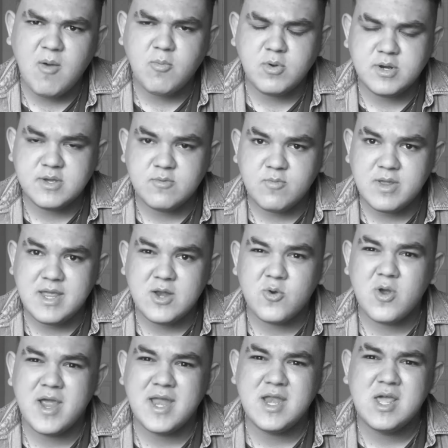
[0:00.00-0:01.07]
want to
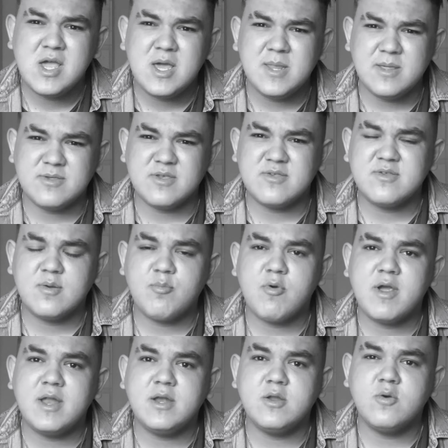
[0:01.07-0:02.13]
reiterate this isn't a
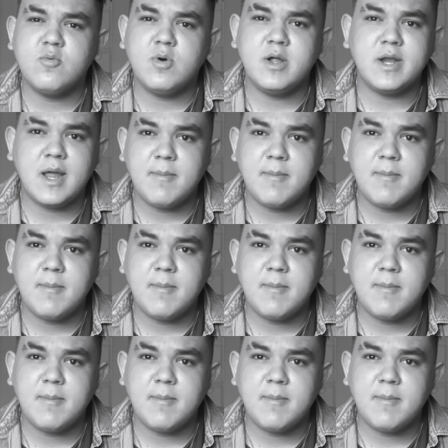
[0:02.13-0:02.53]
brand new one.